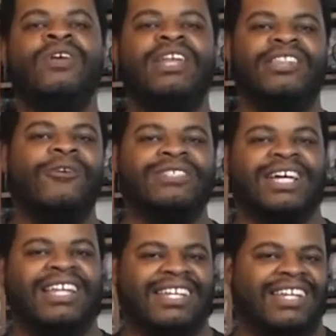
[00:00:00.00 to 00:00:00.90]
Now, there was a
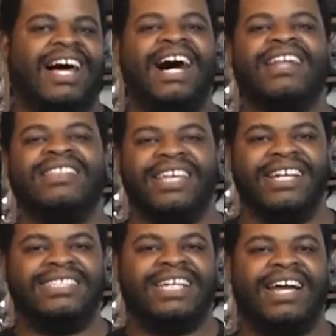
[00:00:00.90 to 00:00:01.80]
lot of
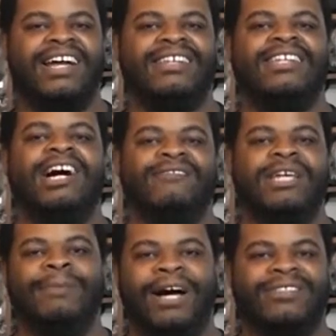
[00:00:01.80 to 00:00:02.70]
things that I loved
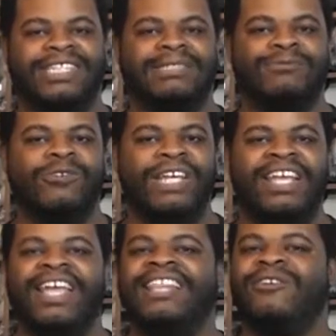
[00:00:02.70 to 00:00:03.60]
about this movie.
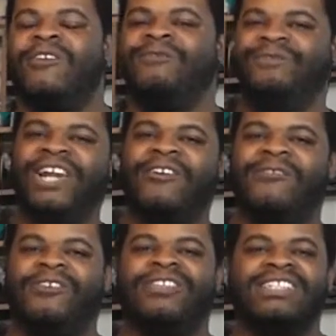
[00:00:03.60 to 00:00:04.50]
There were
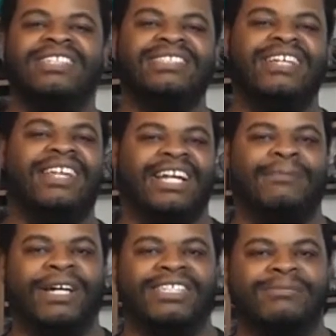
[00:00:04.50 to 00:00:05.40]
very few things I didn't like
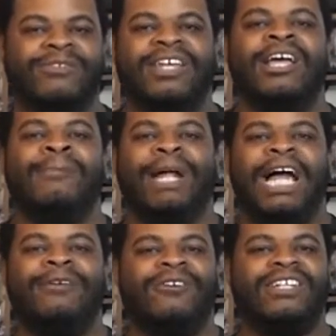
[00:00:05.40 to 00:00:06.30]
about this movie, but
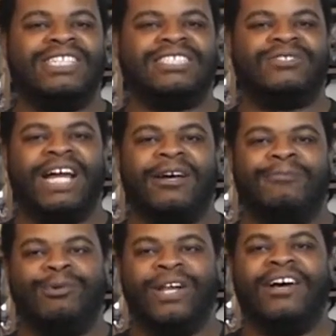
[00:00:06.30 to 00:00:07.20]
I am going to just try to
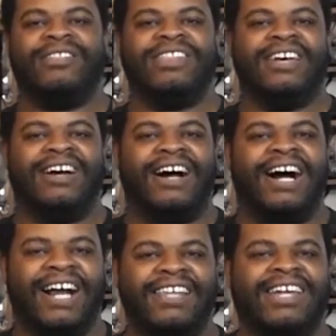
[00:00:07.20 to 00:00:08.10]
point out the
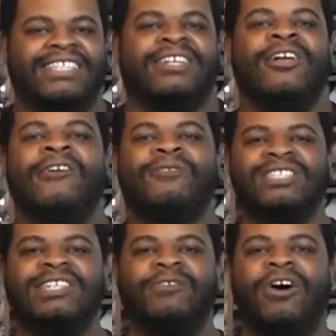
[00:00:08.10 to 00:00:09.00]
highlights.
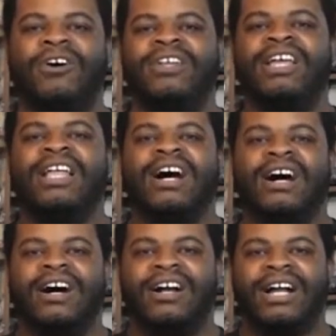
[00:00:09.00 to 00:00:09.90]
First of all,
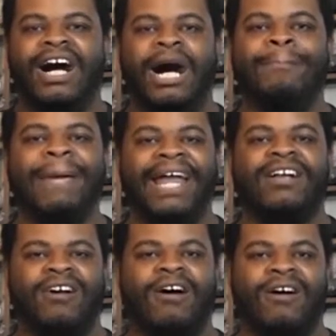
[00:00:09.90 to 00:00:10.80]

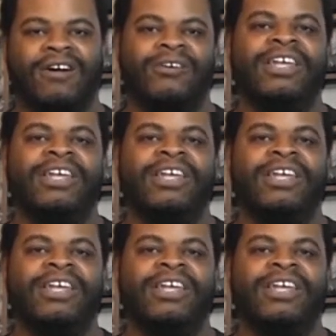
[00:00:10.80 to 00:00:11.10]
Combat Carl